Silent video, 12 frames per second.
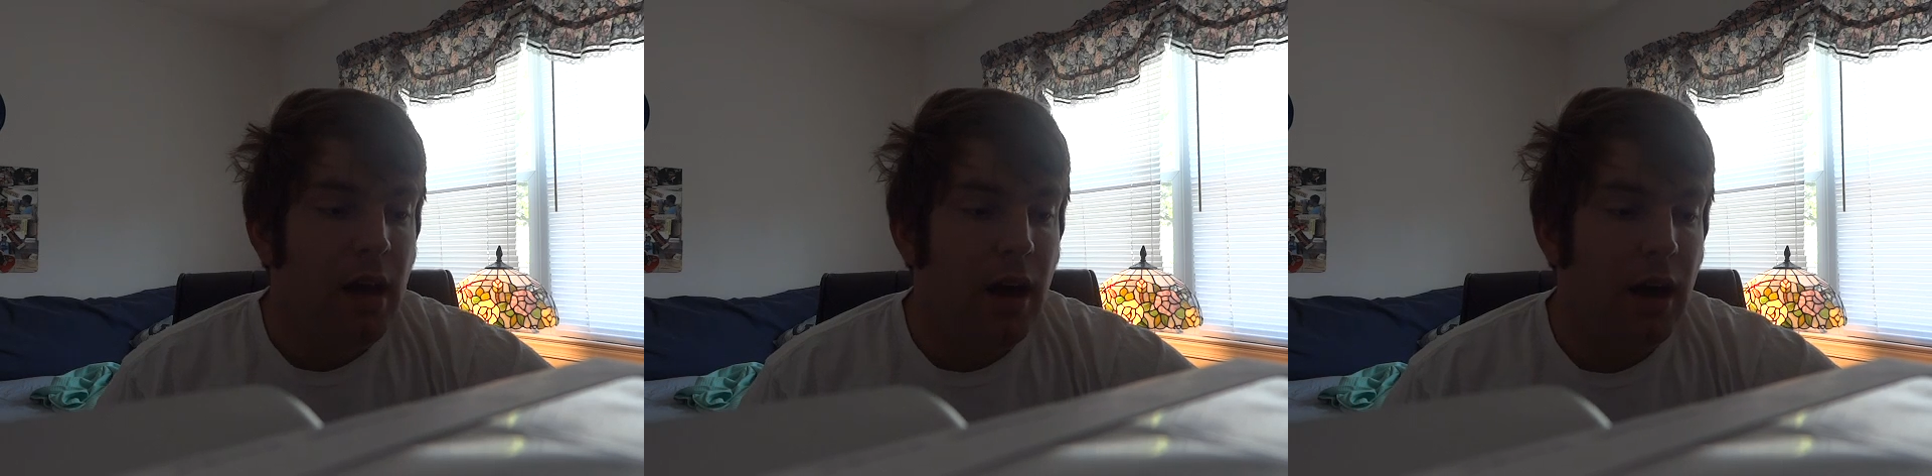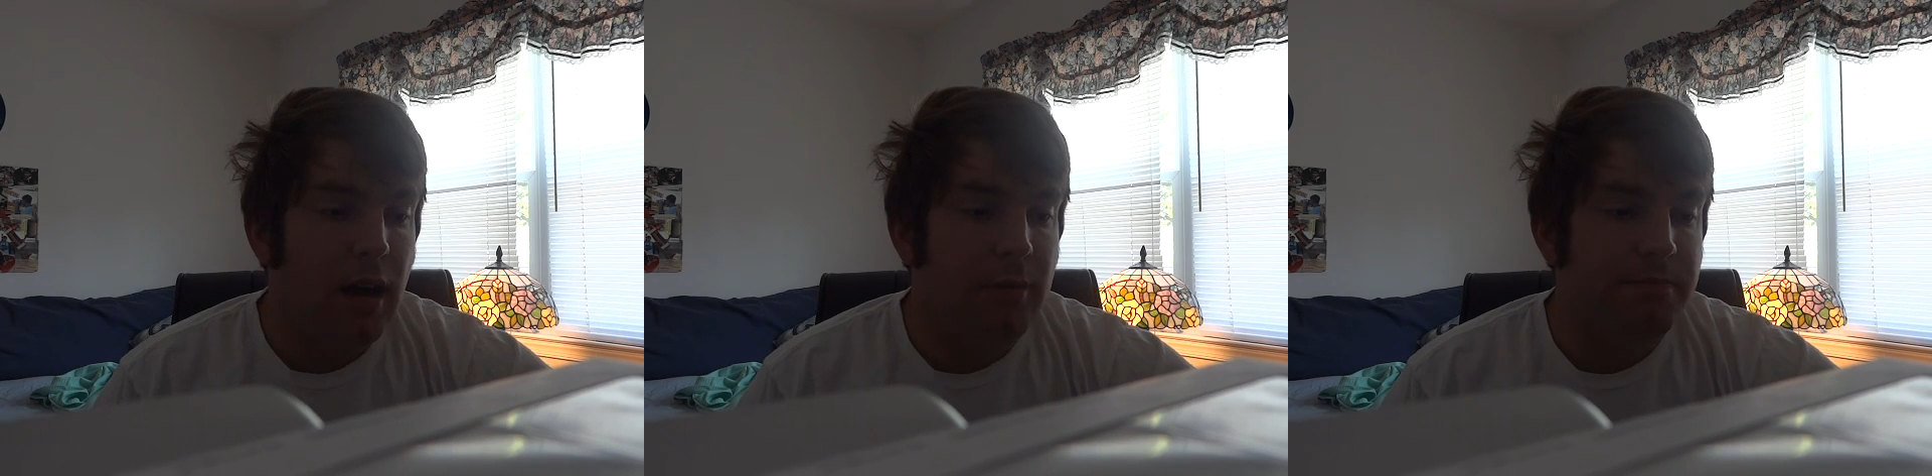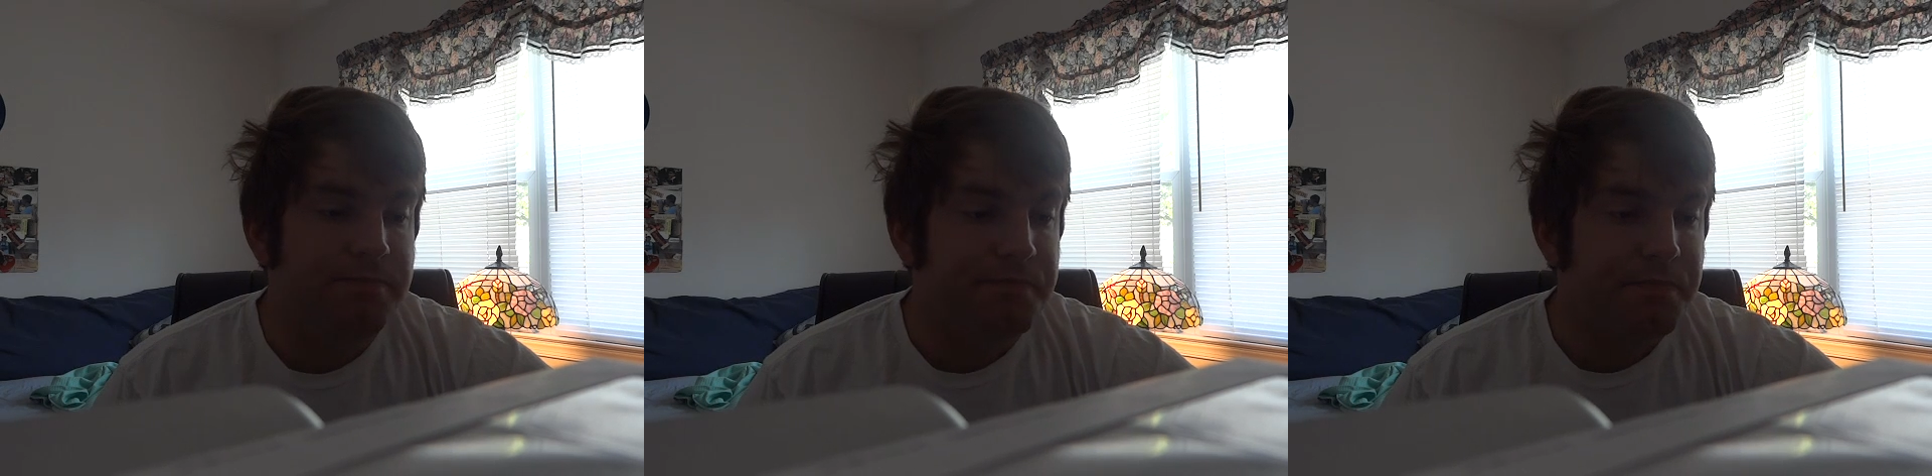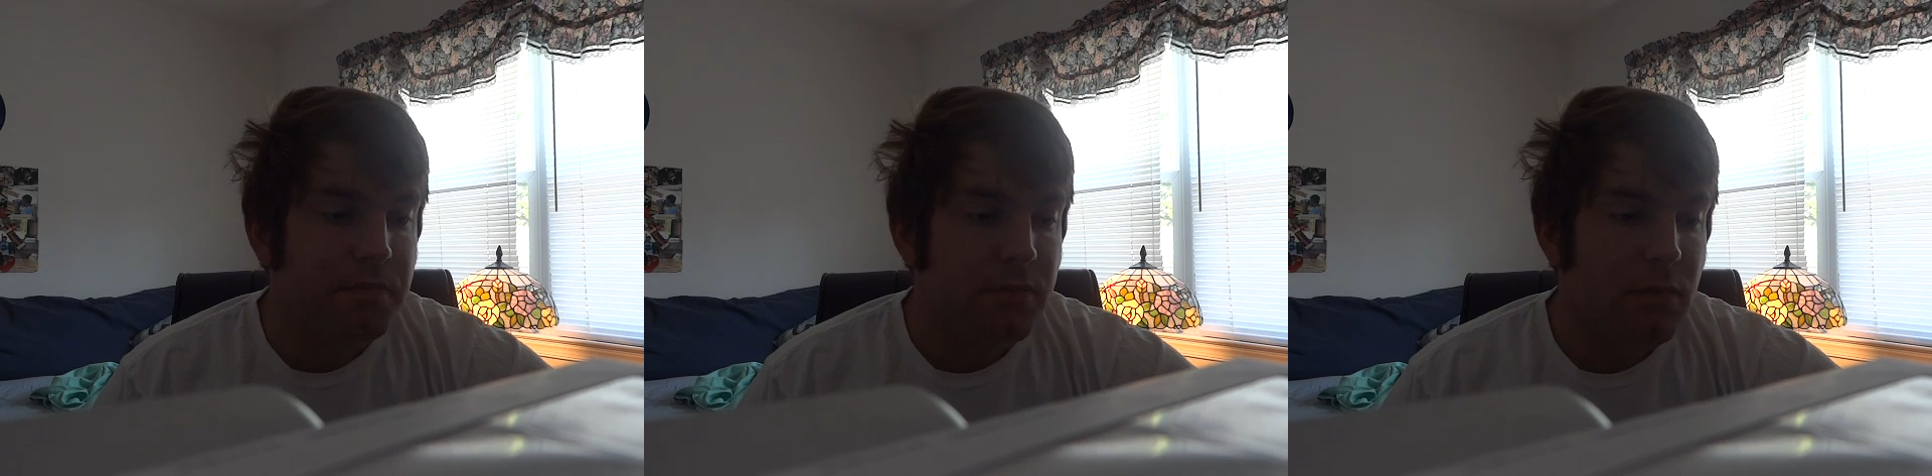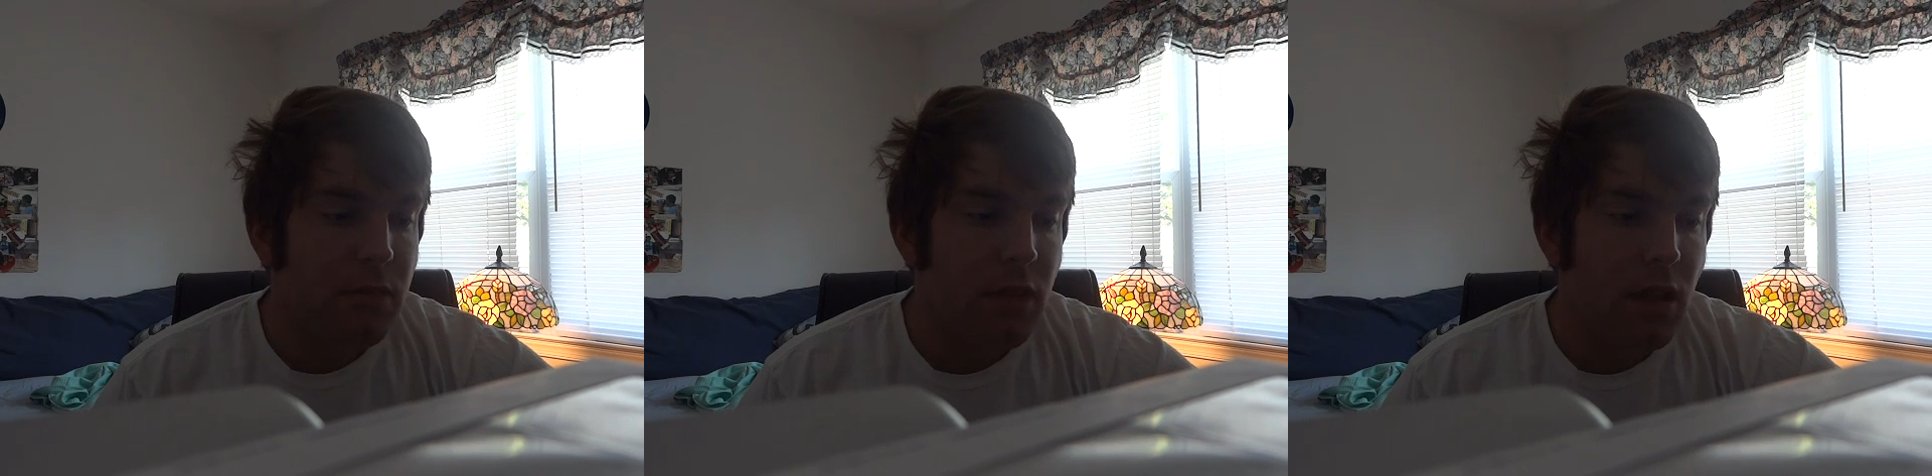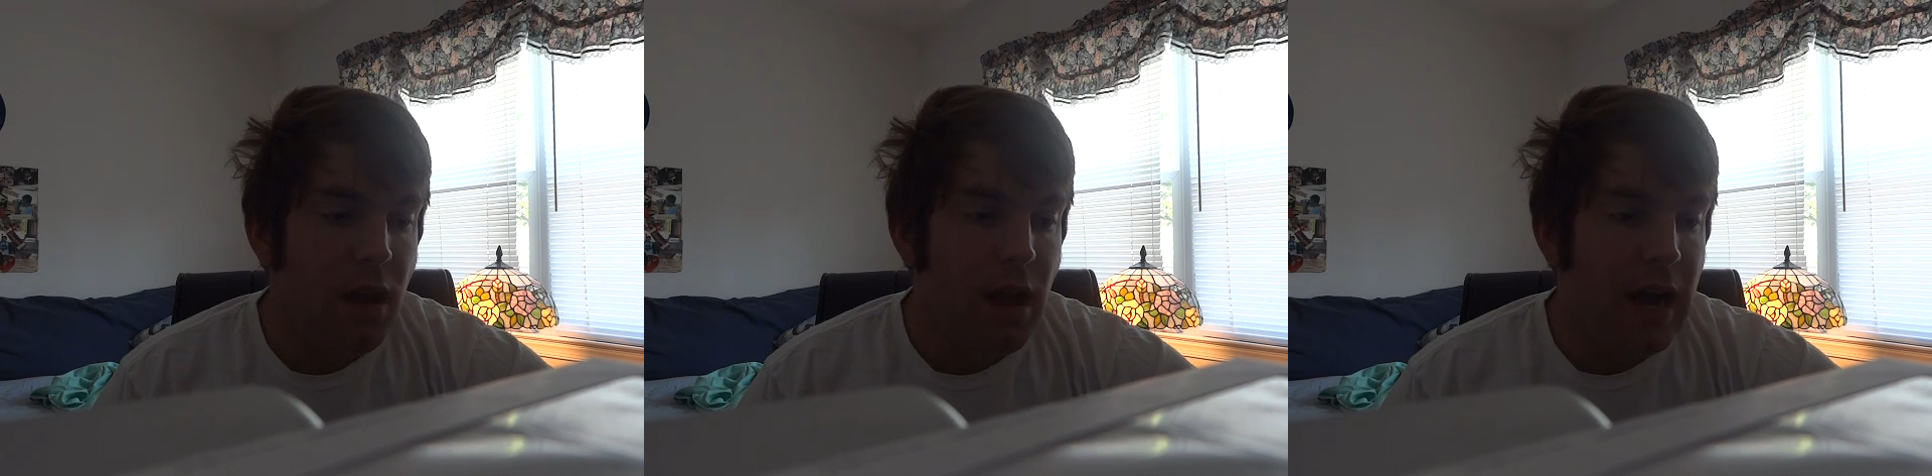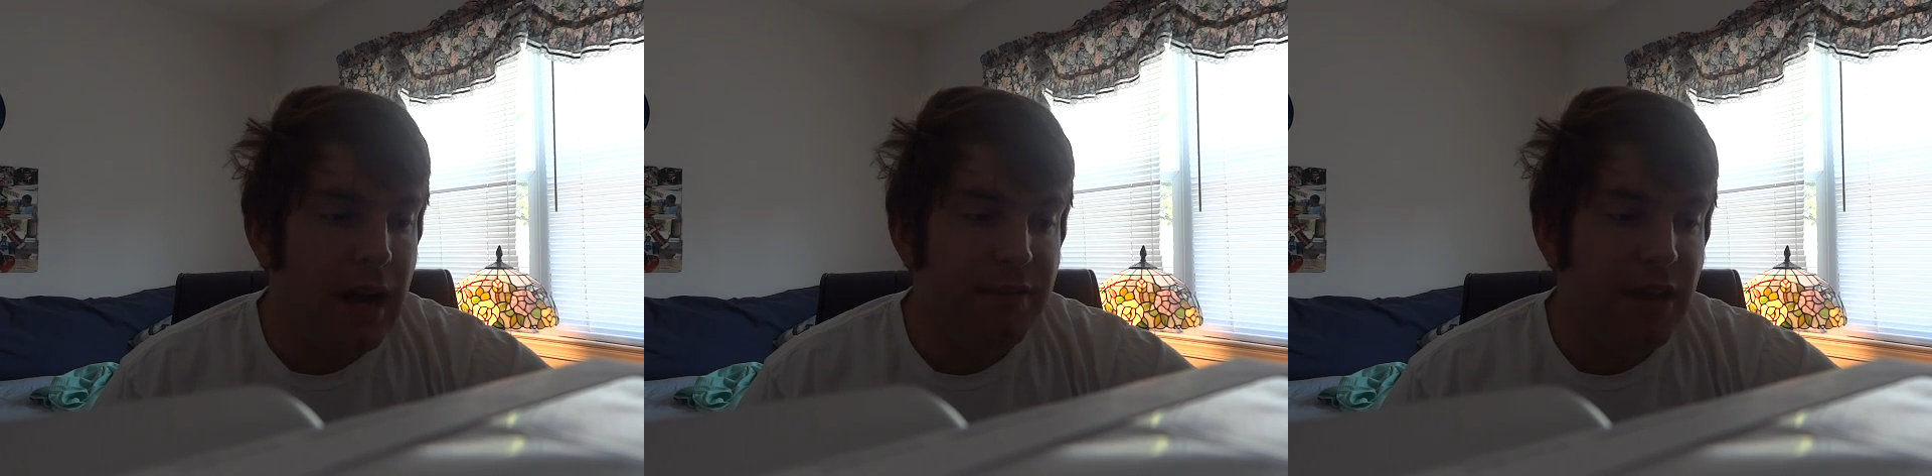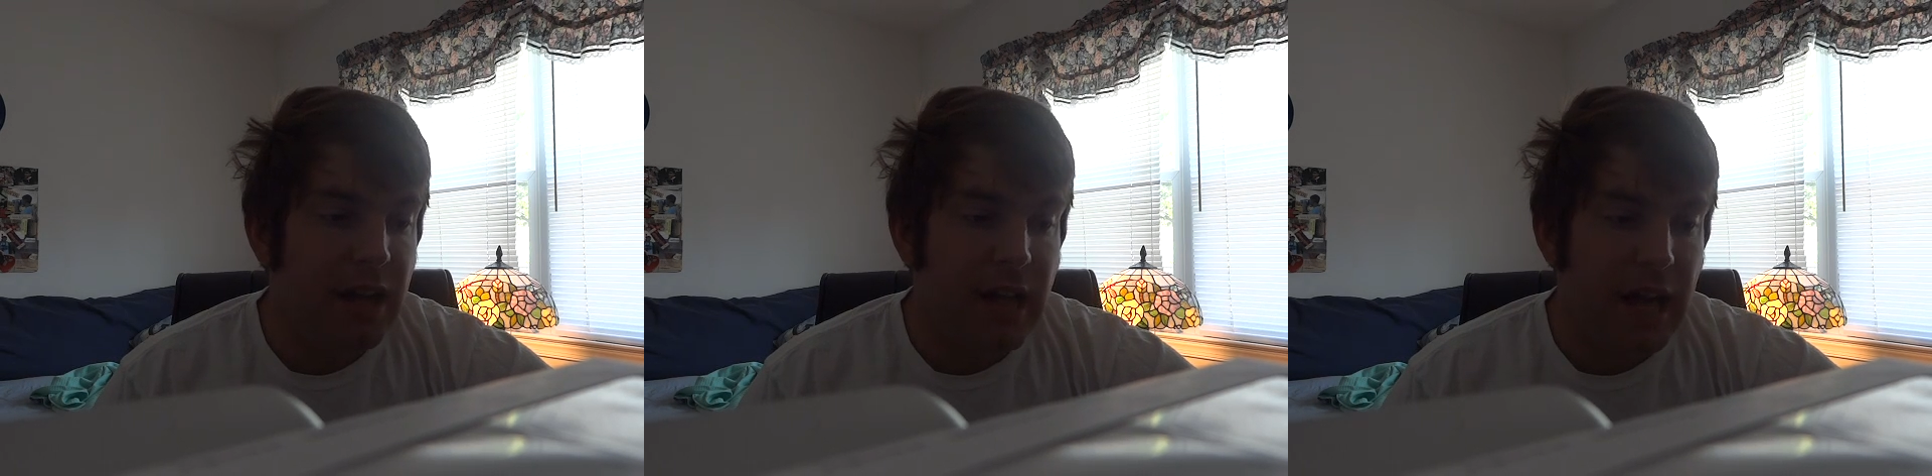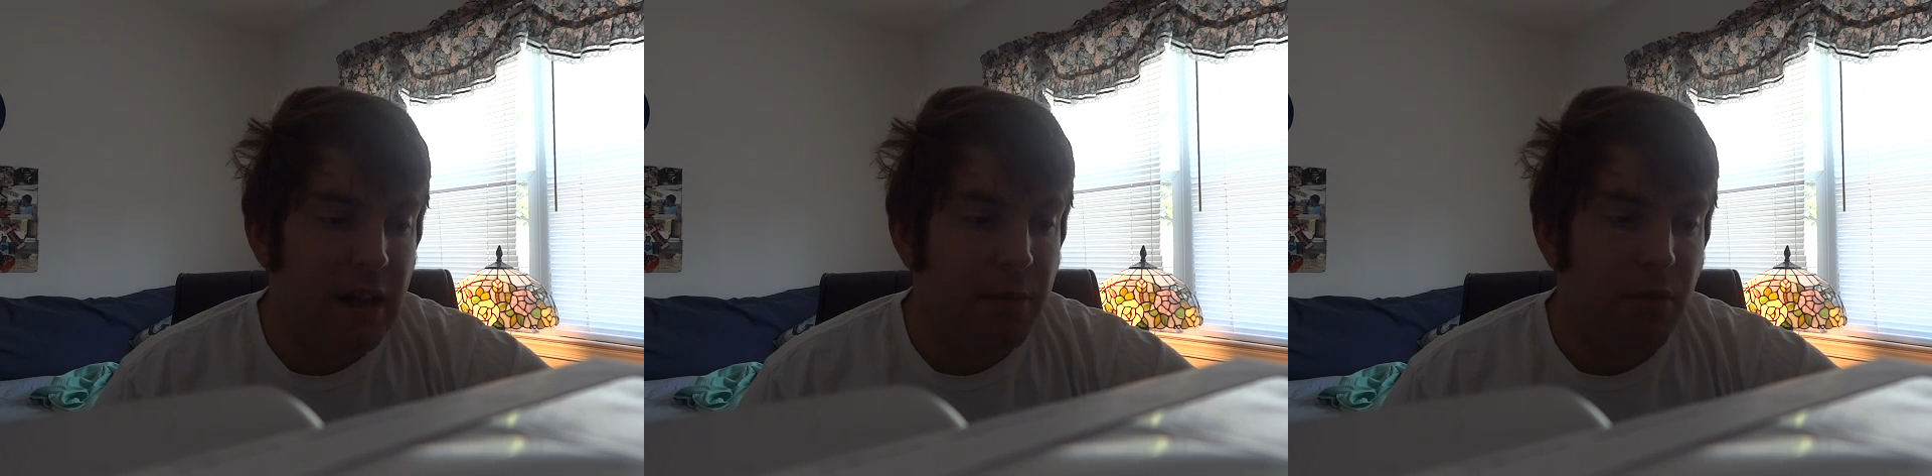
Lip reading: I have not had a